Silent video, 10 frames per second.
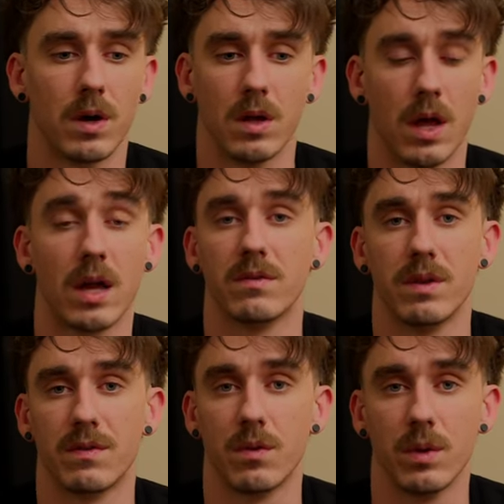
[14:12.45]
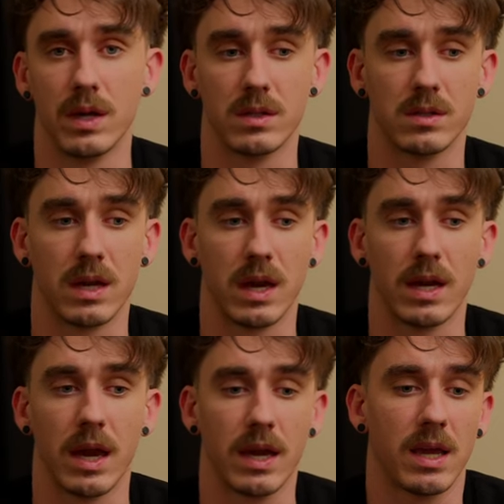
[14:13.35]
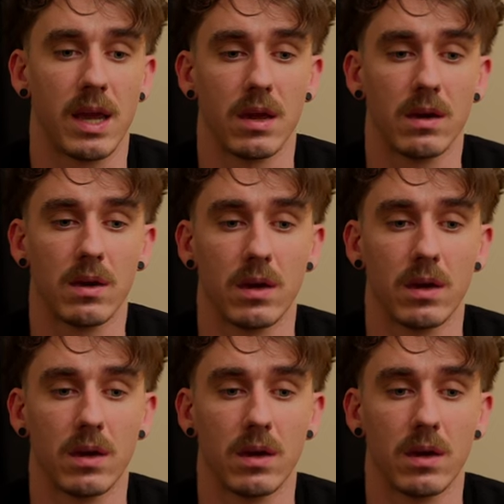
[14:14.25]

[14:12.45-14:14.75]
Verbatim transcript: a lot of different ways, that I, I can't,